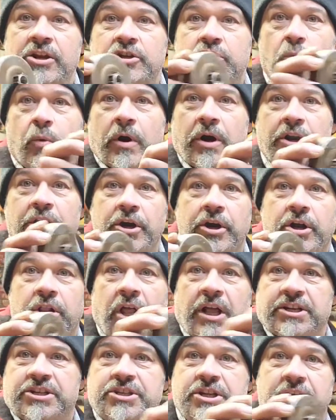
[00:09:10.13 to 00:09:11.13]
to where your
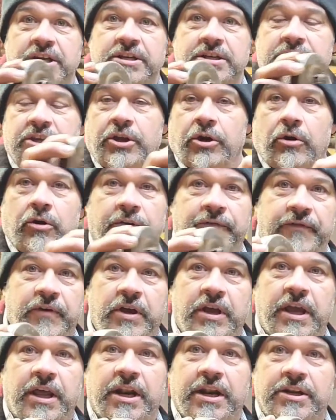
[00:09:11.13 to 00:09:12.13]
clutch does, you know, if
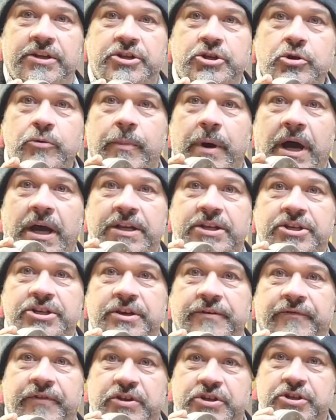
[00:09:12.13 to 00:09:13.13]
you get it too much,
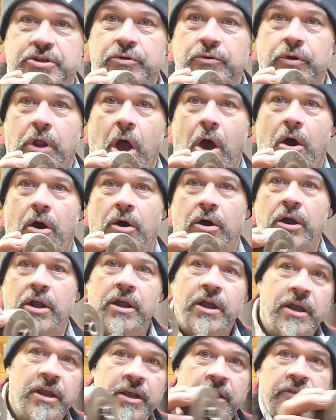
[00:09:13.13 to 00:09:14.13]
if it's too long,
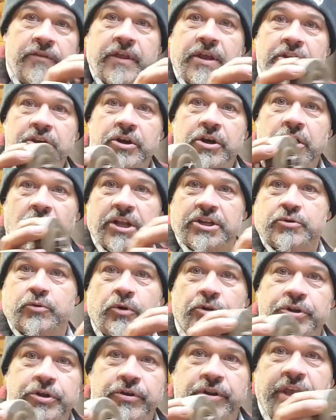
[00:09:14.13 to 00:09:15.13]
then your clutch
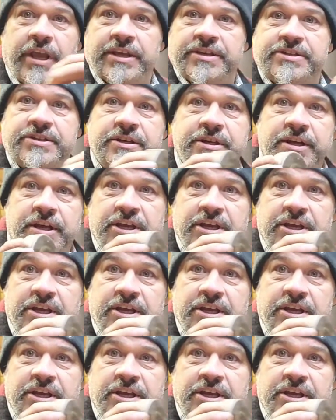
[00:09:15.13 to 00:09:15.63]
will do this.